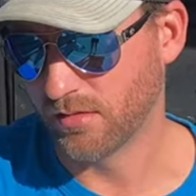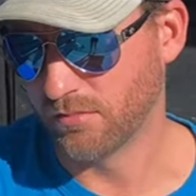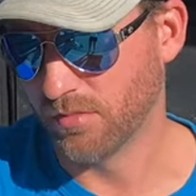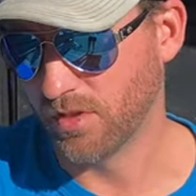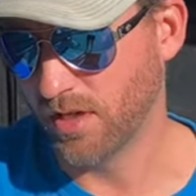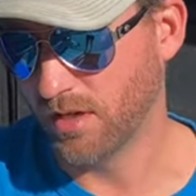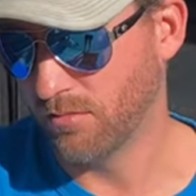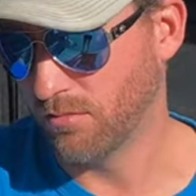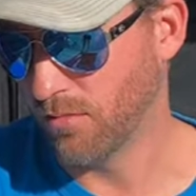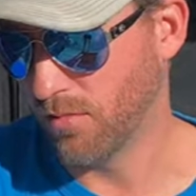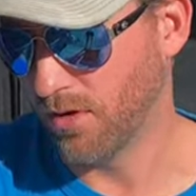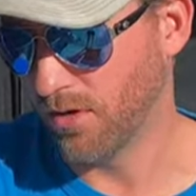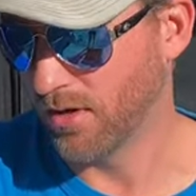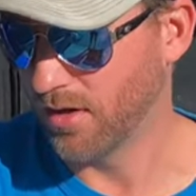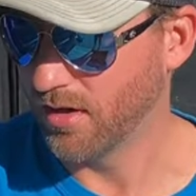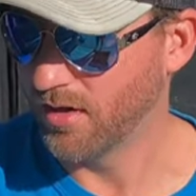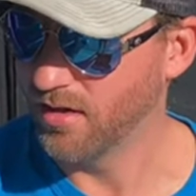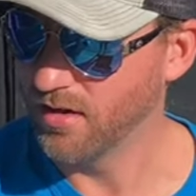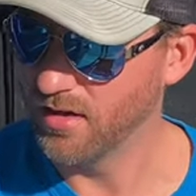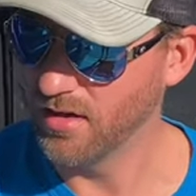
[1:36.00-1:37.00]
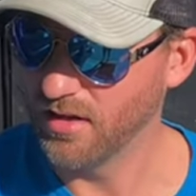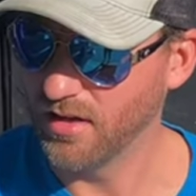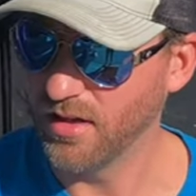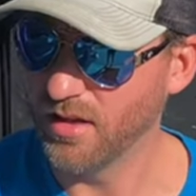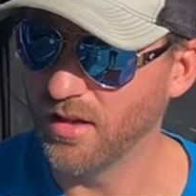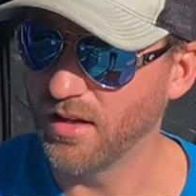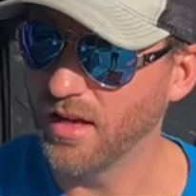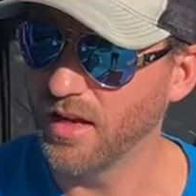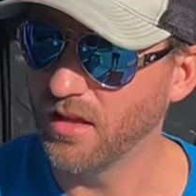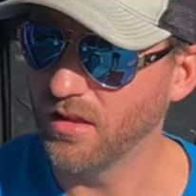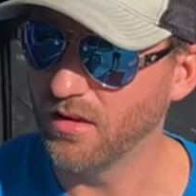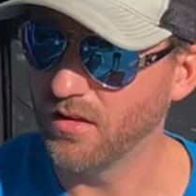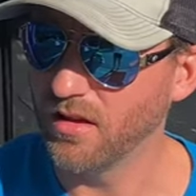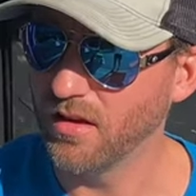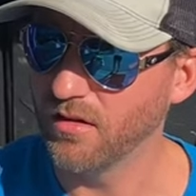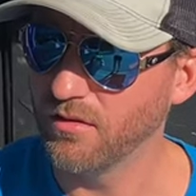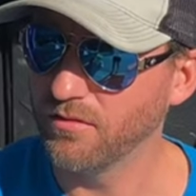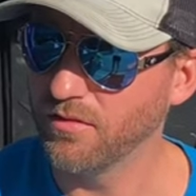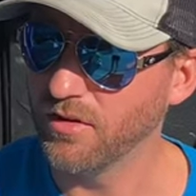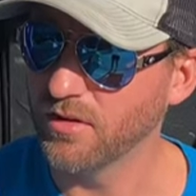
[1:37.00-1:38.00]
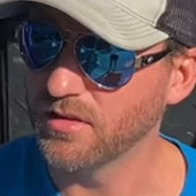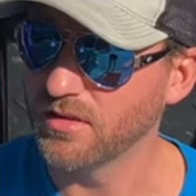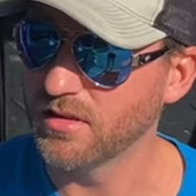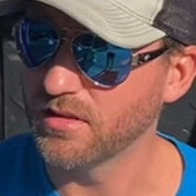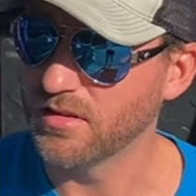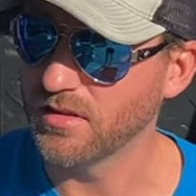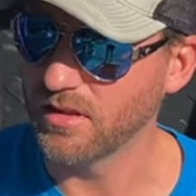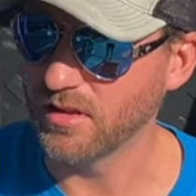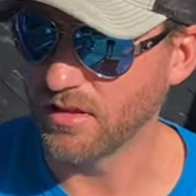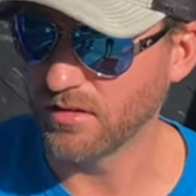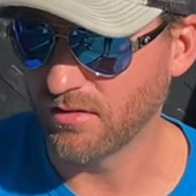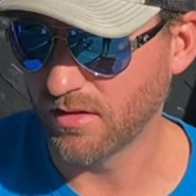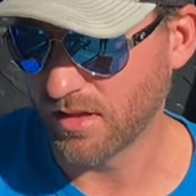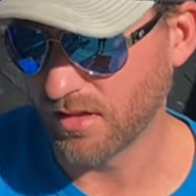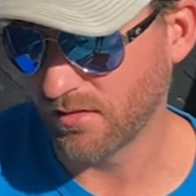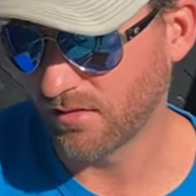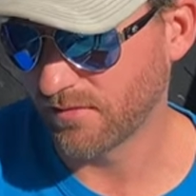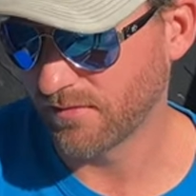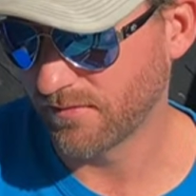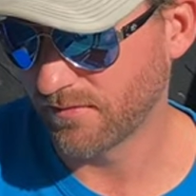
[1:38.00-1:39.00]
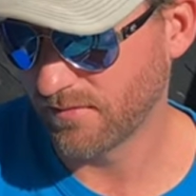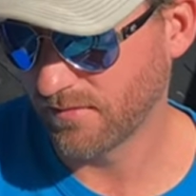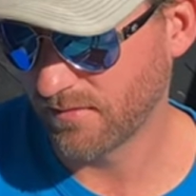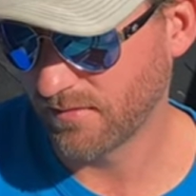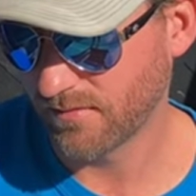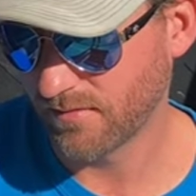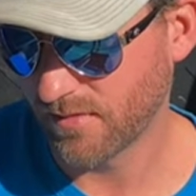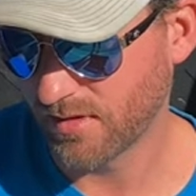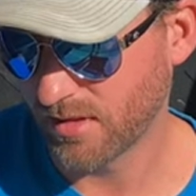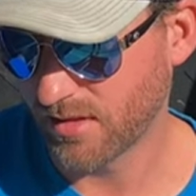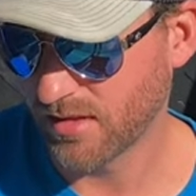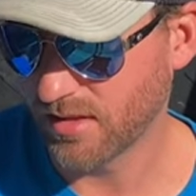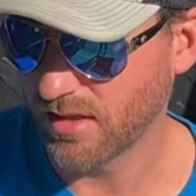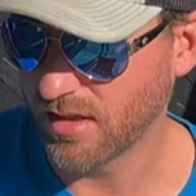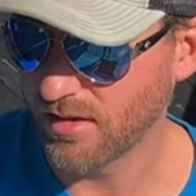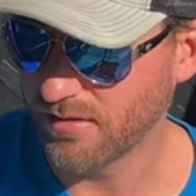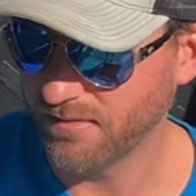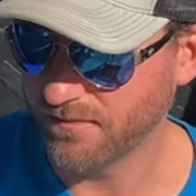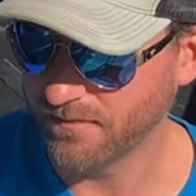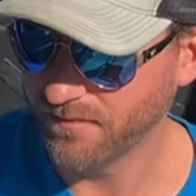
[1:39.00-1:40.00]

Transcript: deep water. How far does this thing go down? Does it say?